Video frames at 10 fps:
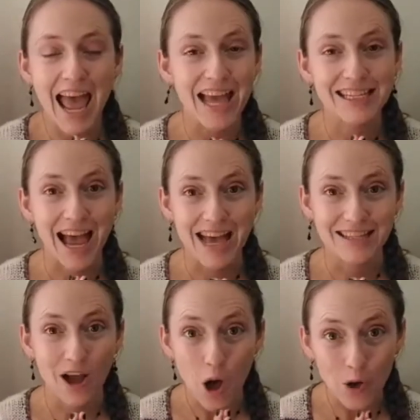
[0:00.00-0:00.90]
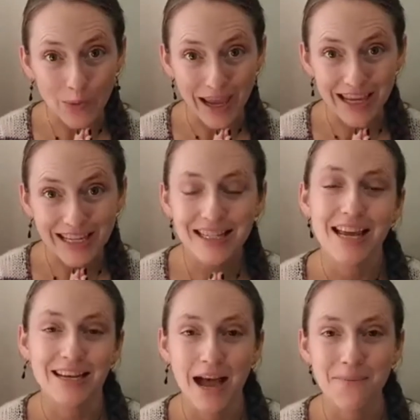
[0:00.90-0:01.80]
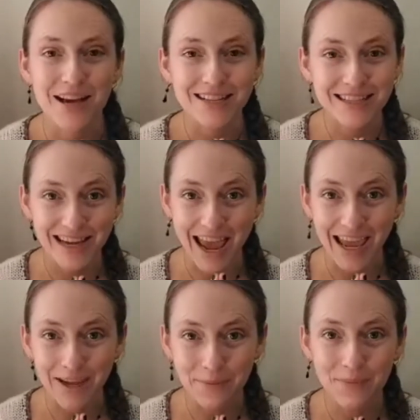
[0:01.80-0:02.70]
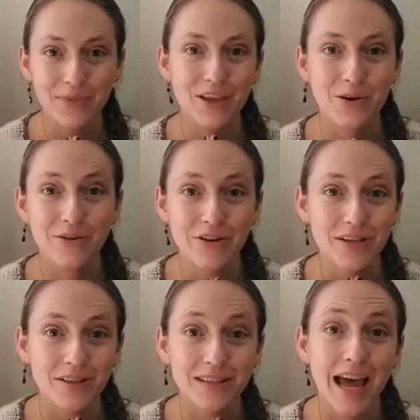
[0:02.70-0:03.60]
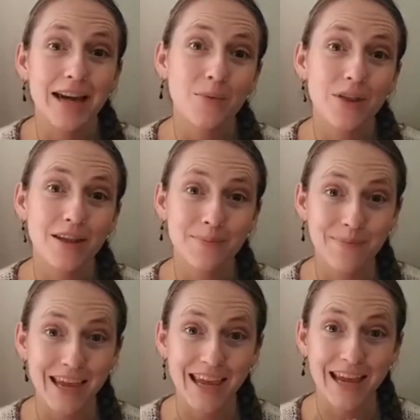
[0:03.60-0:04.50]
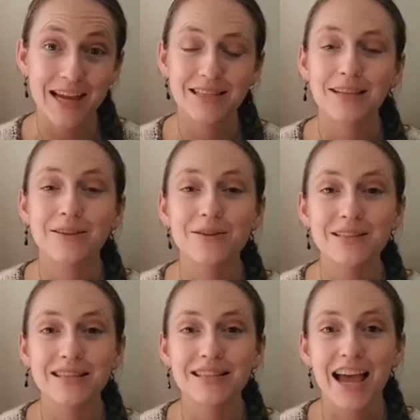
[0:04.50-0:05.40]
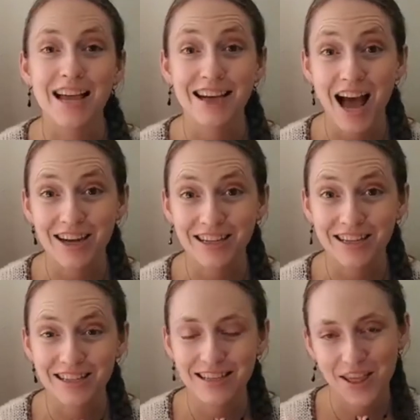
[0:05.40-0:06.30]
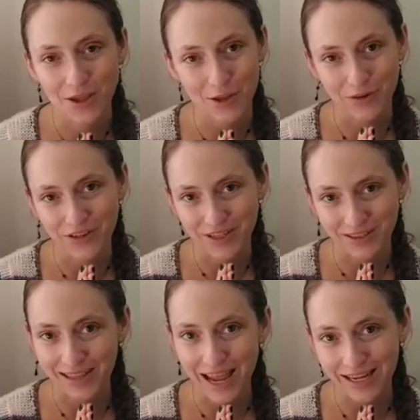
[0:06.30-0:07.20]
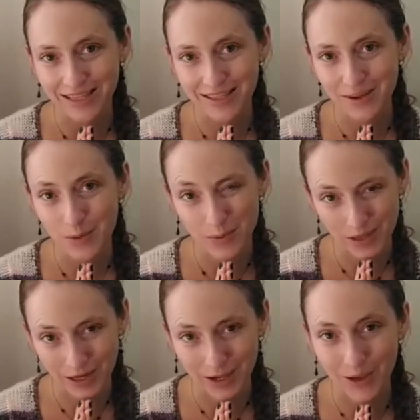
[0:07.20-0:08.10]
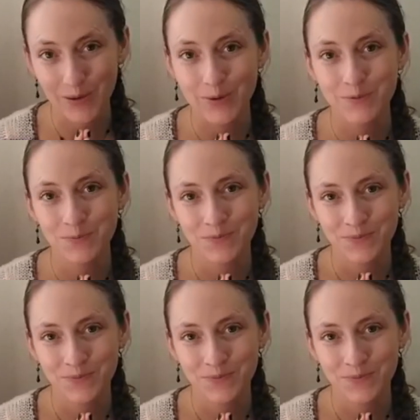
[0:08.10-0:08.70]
And as always, Namaste. The universal light within me salutes and honors the universal light within you.